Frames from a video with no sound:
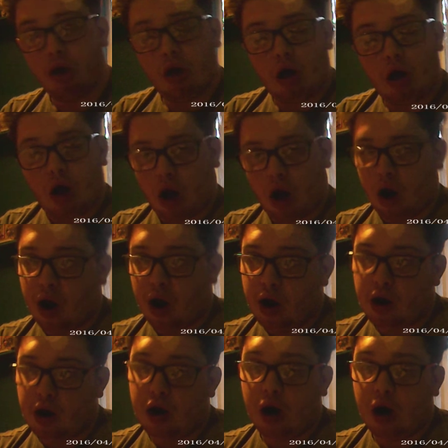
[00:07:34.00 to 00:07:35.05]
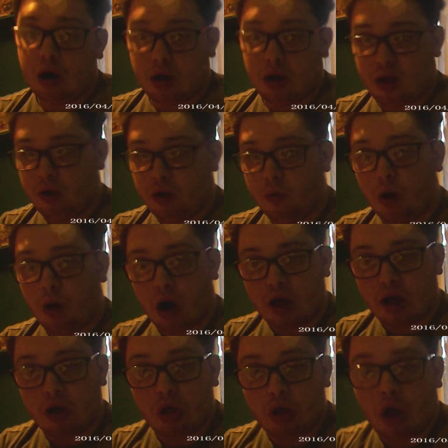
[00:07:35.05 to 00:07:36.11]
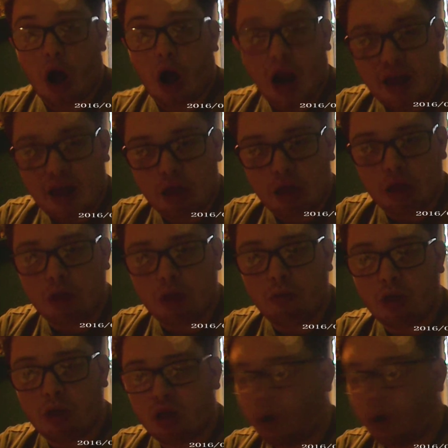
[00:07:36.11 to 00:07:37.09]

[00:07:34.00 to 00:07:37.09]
lash out, but I don't do that. I'm gonna tell you